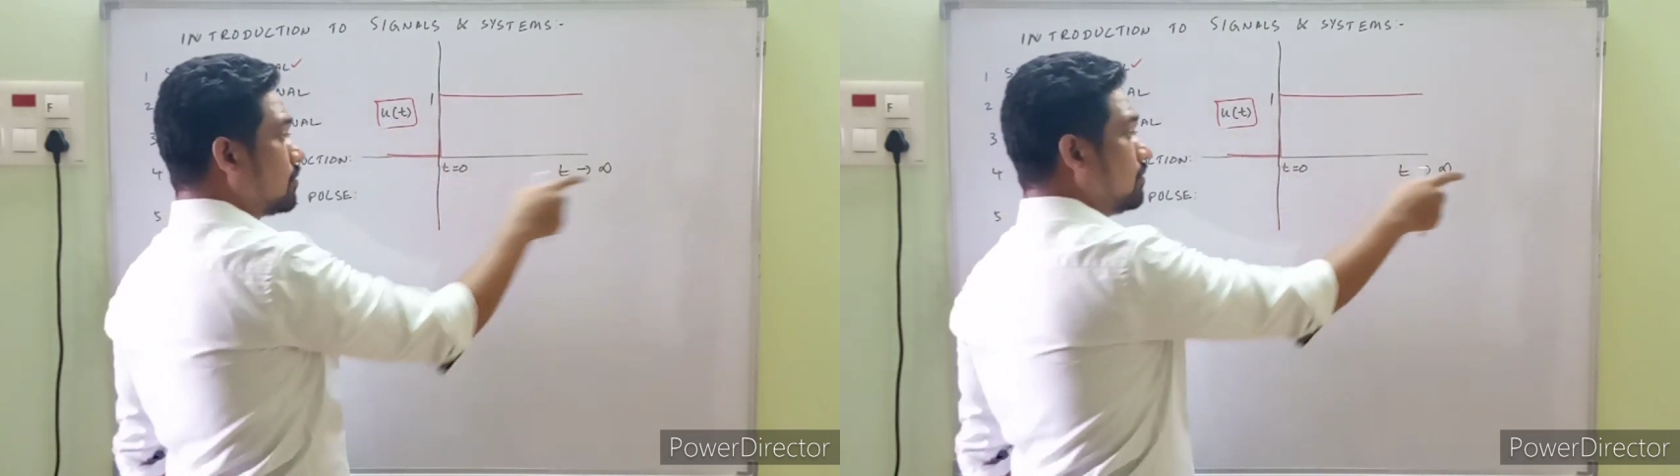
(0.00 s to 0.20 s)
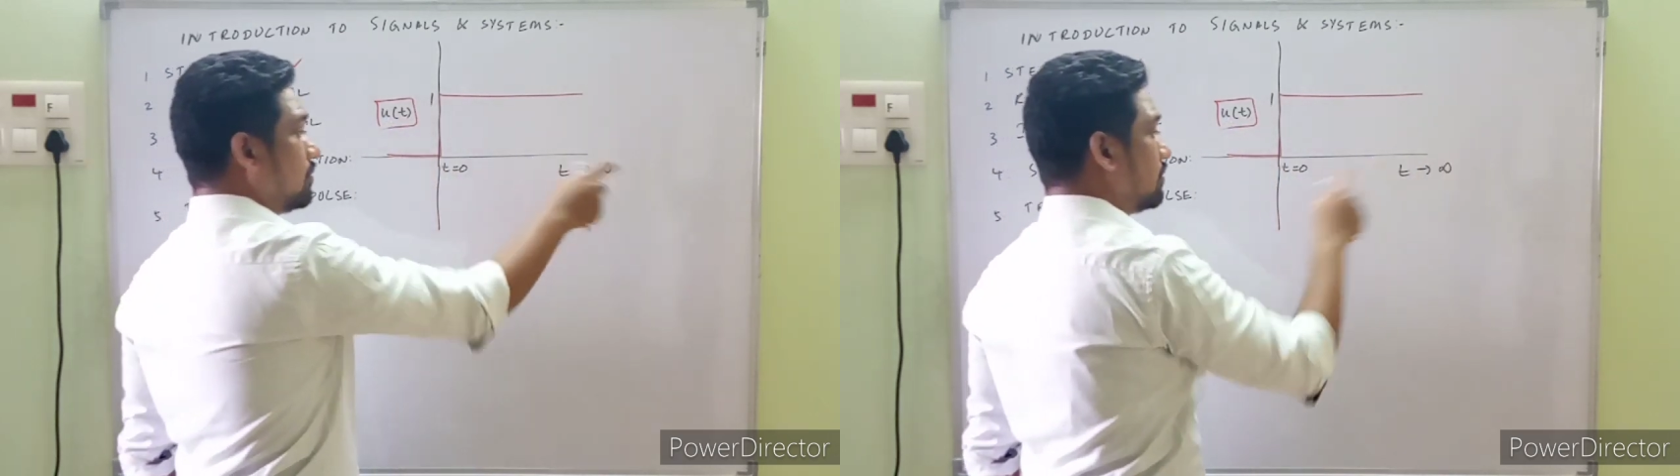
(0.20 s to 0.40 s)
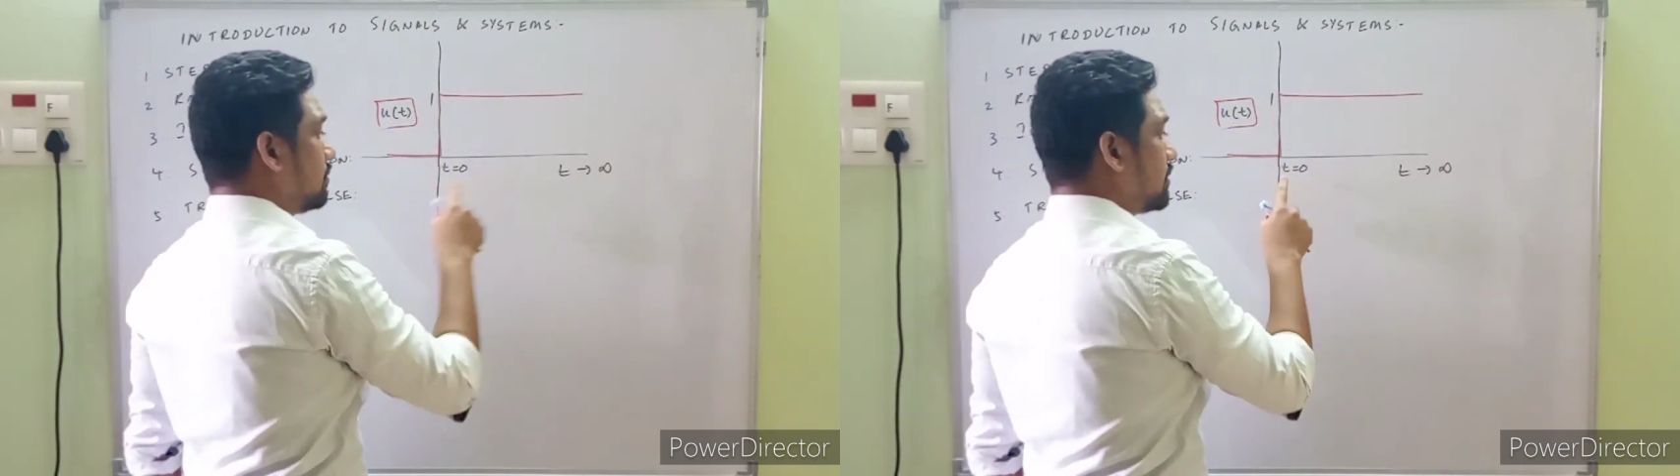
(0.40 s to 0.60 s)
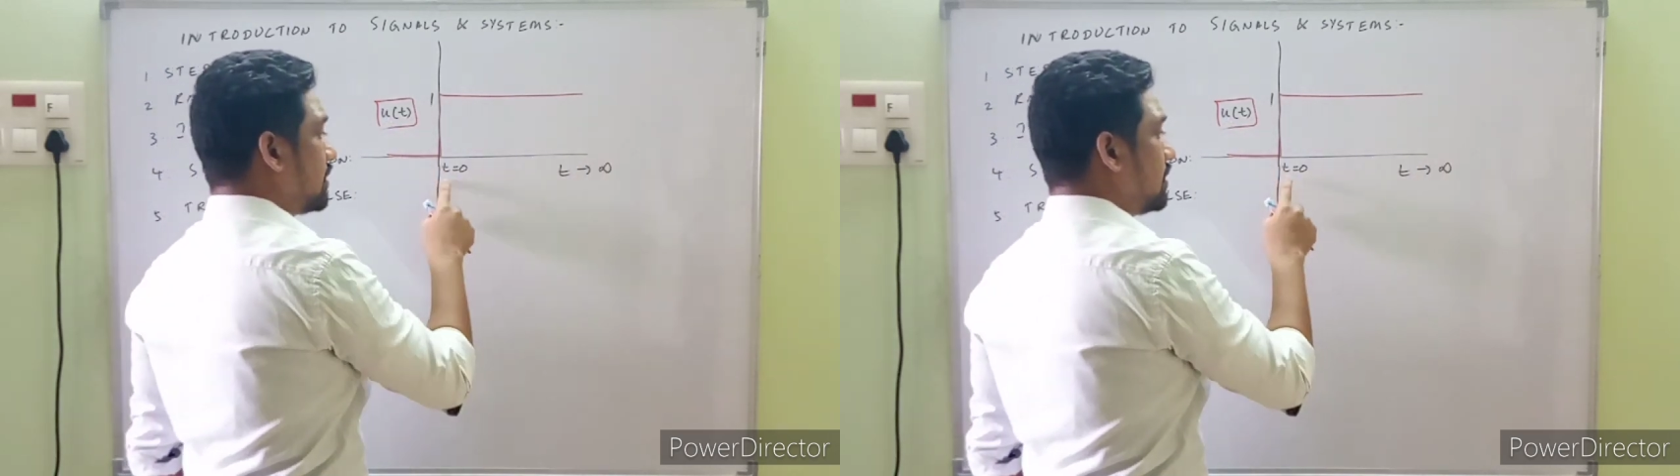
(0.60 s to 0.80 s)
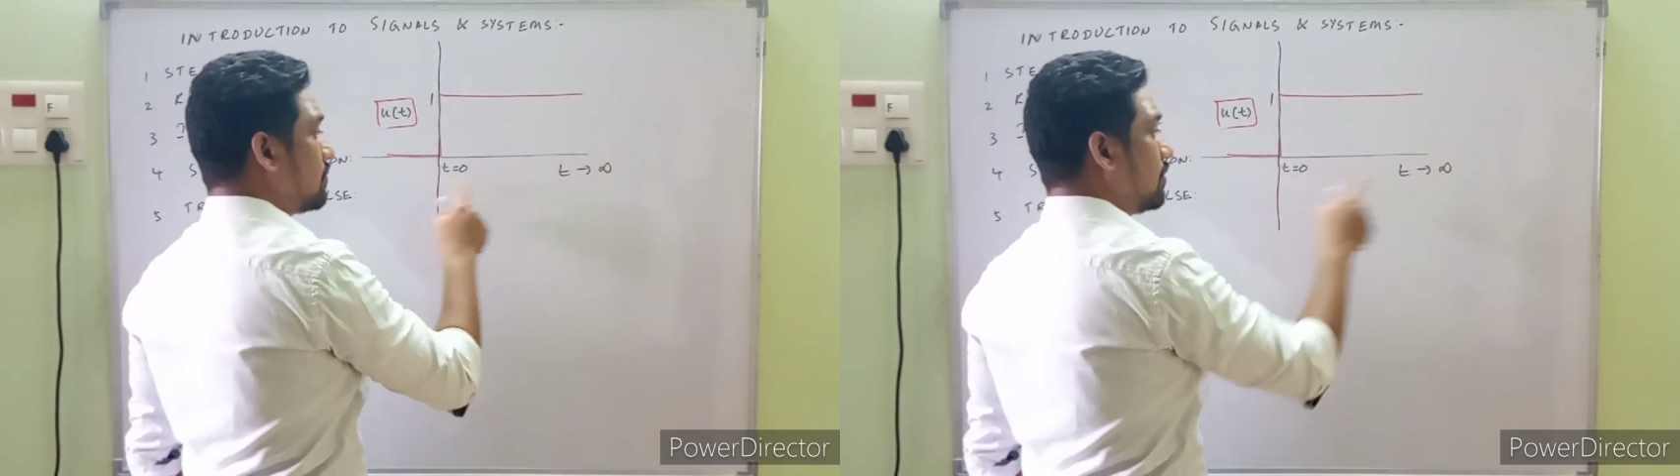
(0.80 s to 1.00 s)

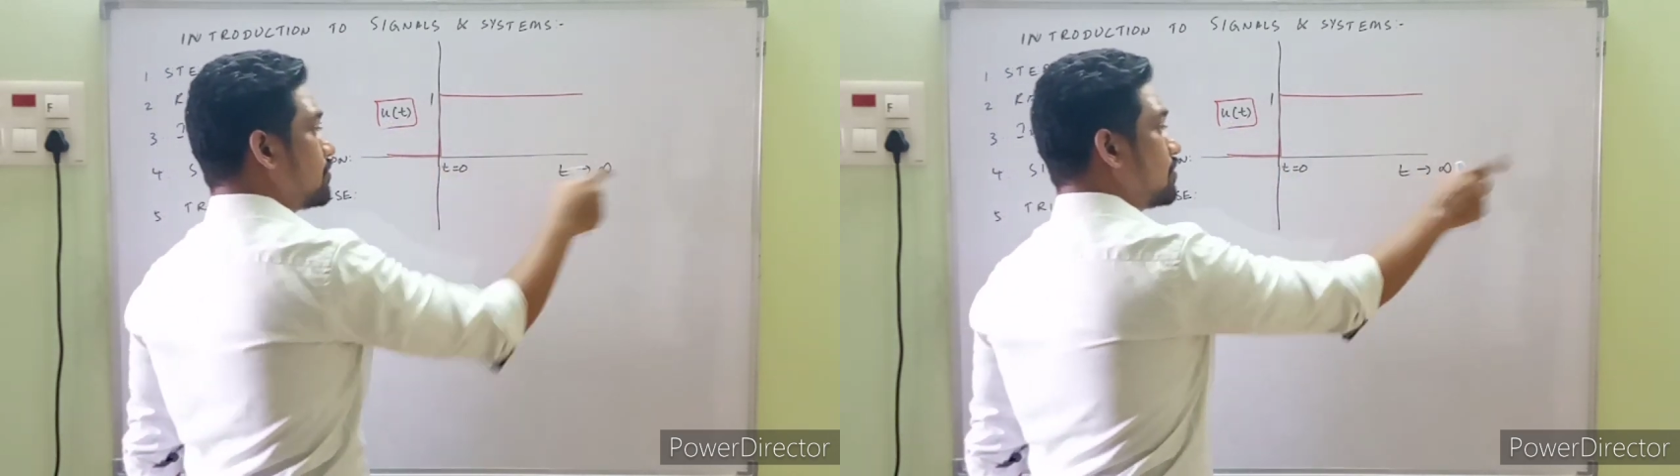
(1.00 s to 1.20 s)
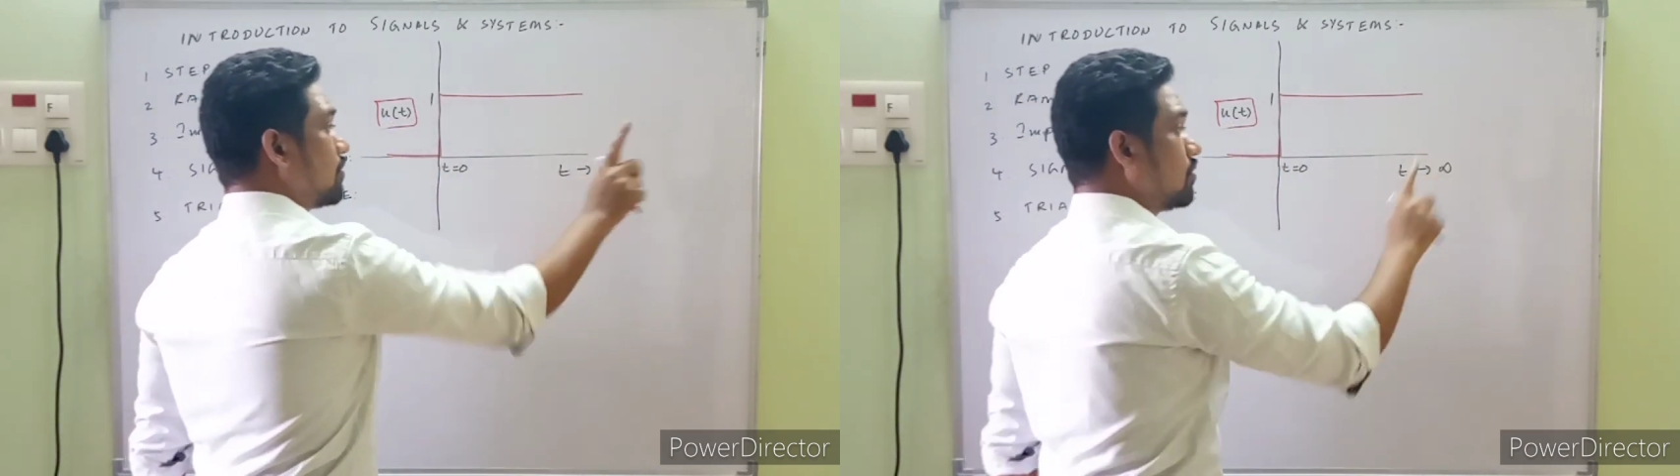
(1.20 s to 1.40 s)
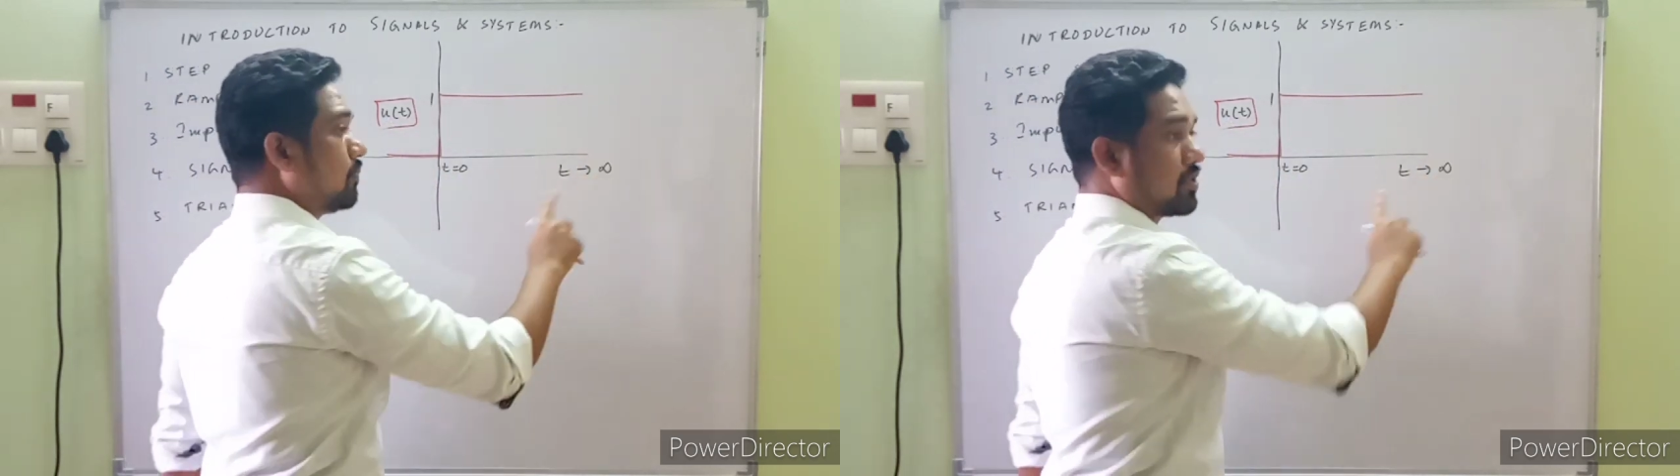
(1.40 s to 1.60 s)
to